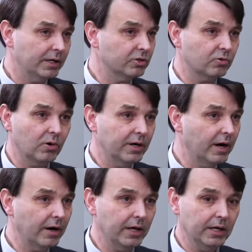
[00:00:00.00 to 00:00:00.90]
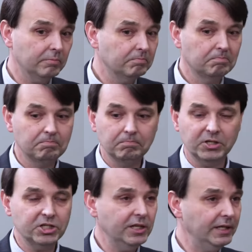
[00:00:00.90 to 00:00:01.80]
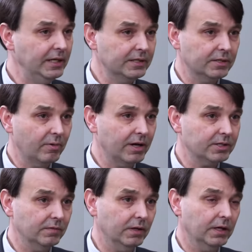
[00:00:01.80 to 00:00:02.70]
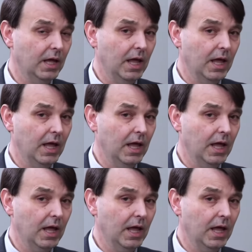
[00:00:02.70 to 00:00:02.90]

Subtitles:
extraordinary machines and the rest of it.